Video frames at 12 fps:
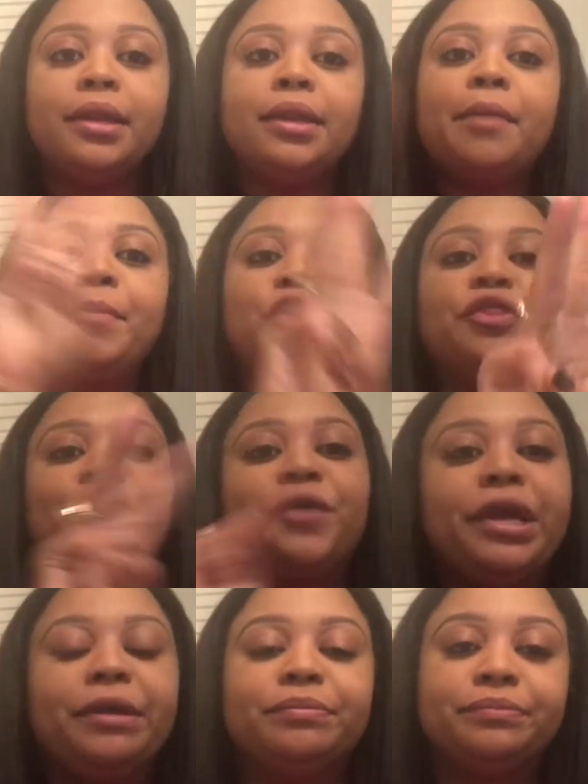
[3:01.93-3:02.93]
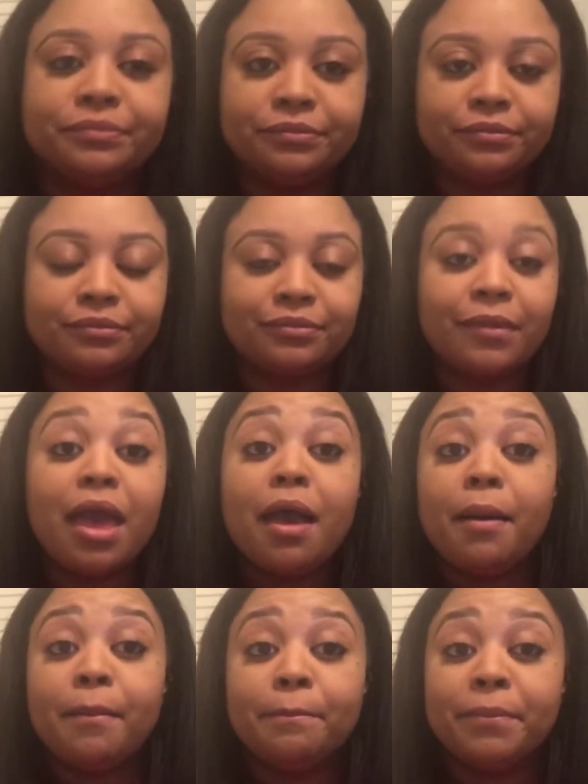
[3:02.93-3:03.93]
Number 3.
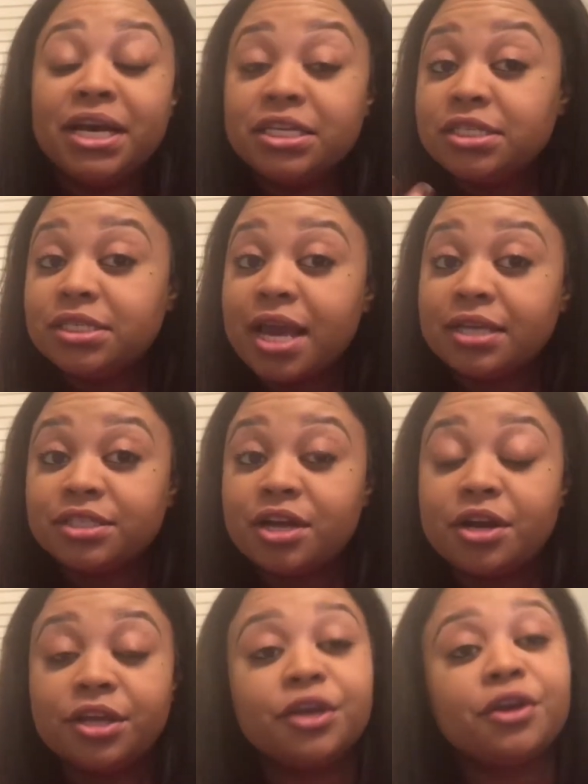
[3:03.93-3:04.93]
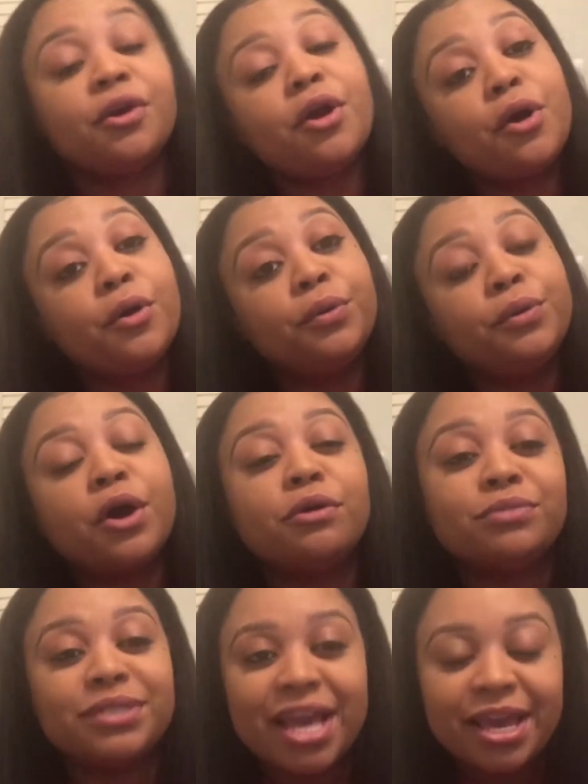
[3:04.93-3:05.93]
Much like starting your own
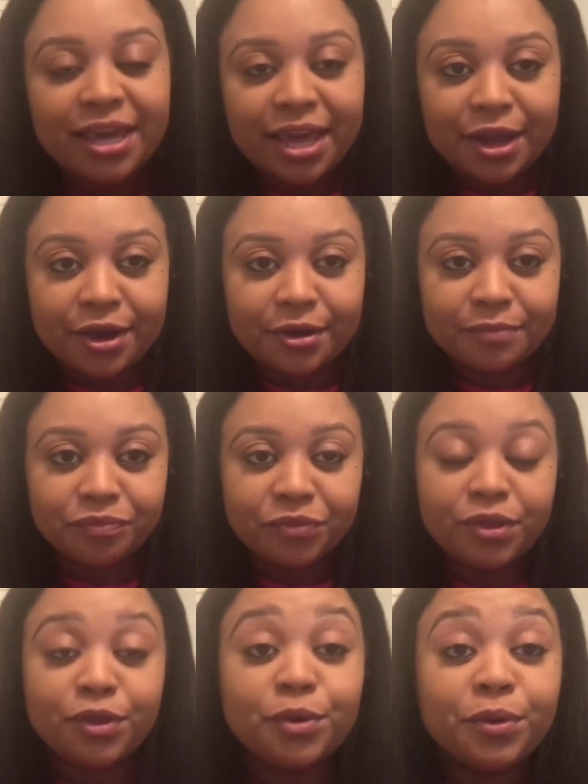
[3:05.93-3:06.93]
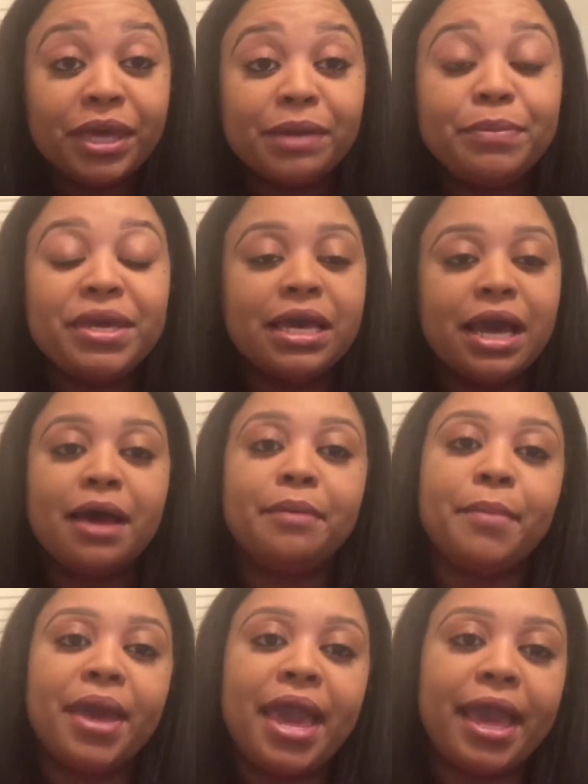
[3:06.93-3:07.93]
home daycare, you can
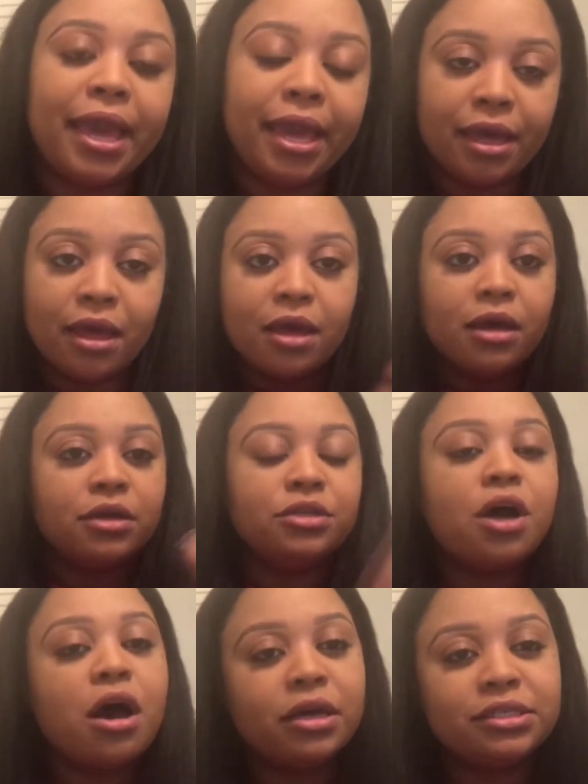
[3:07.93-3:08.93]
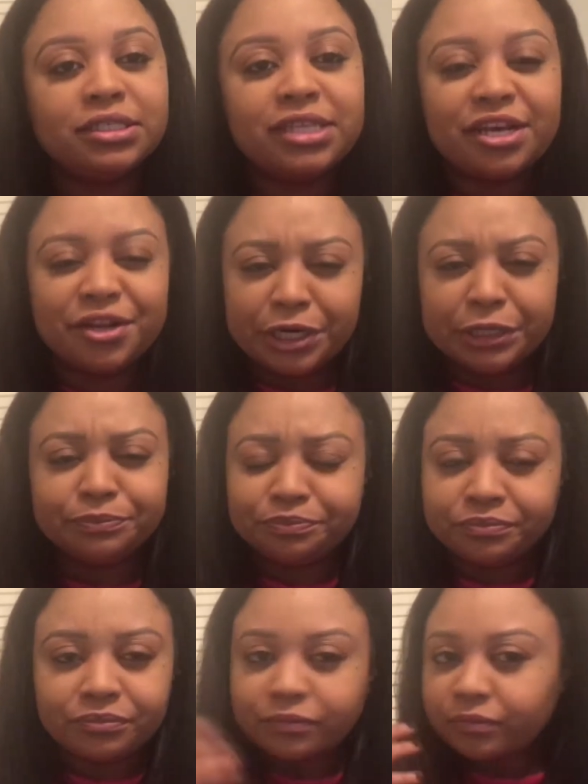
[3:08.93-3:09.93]
become a dog sitter
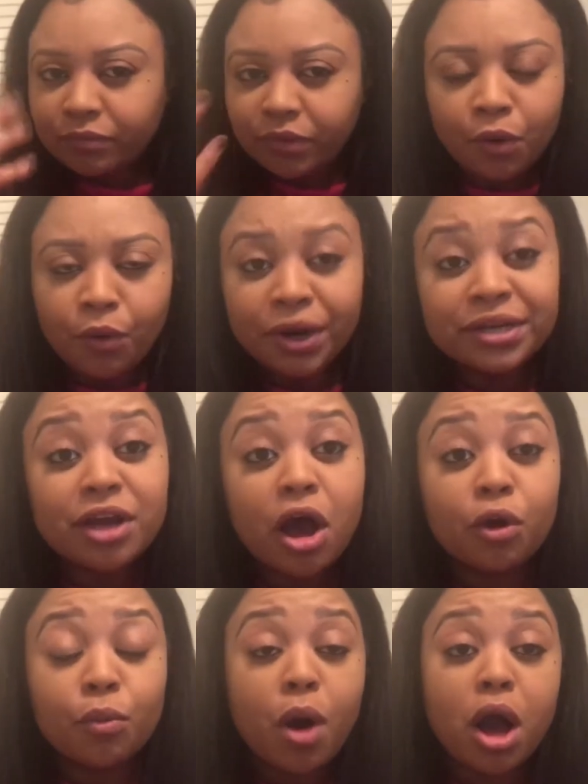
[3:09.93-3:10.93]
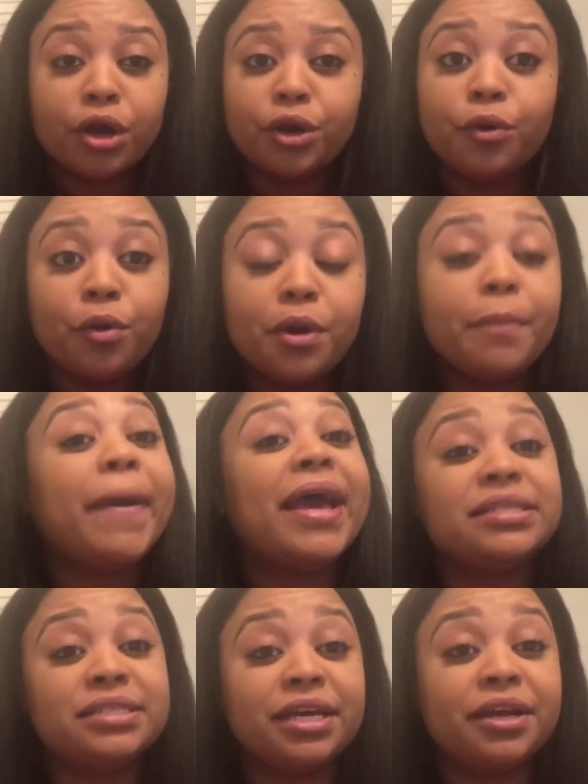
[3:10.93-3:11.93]
or a dog walker or a
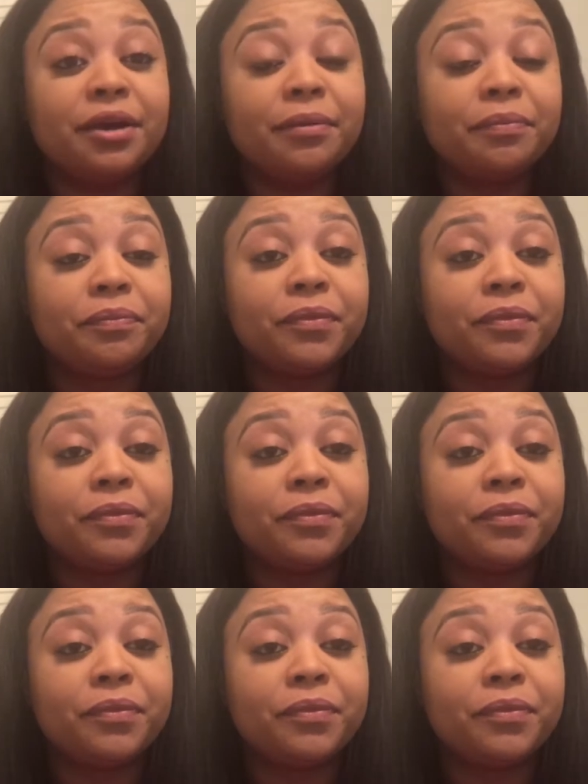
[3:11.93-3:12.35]
pet sitter.